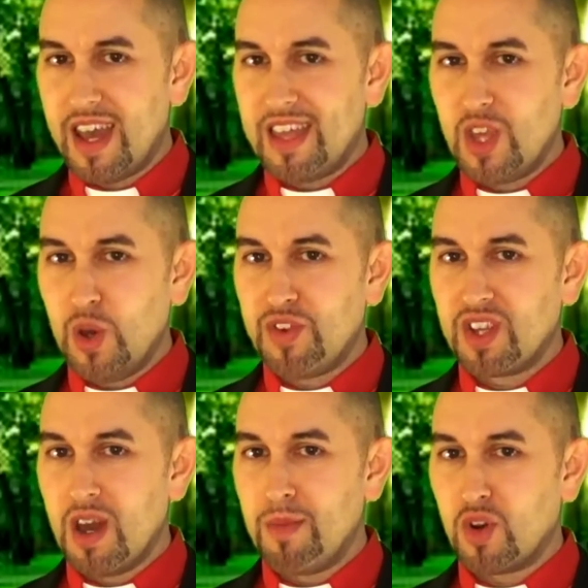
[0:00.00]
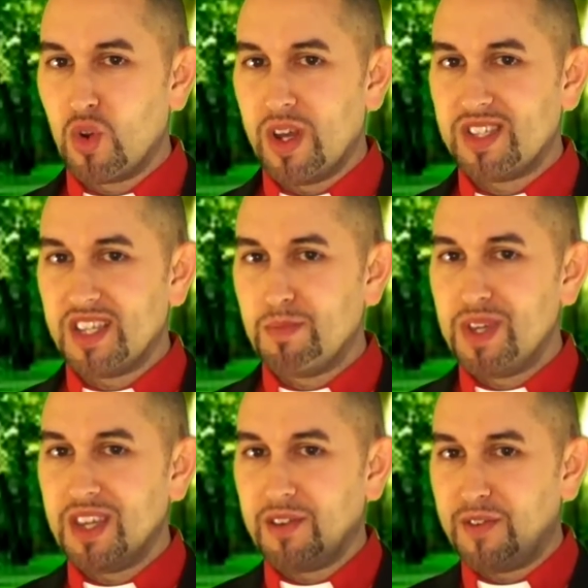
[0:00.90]
And they often come across as
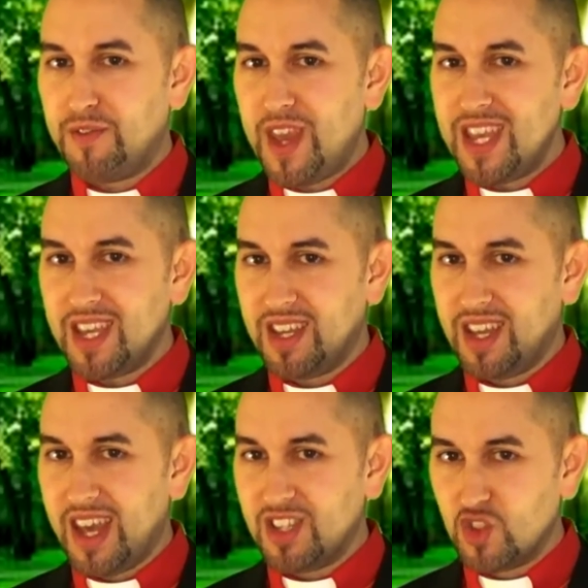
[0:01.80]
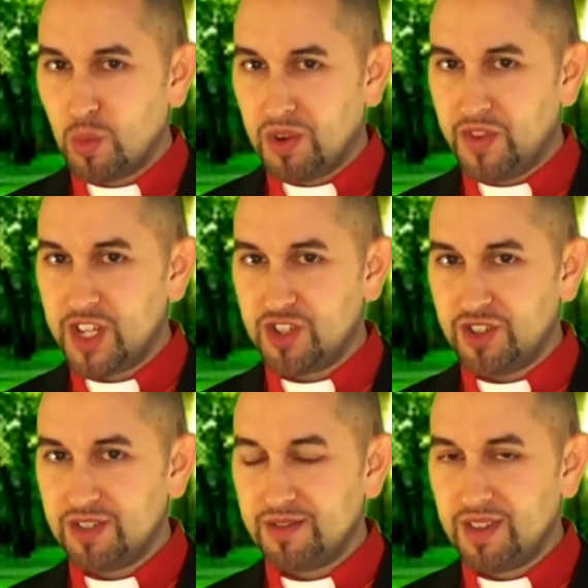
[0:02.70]
being fake and
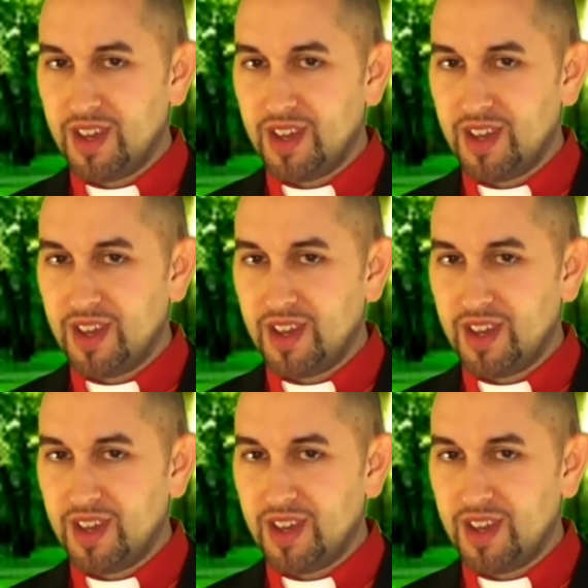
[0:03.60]
superficial.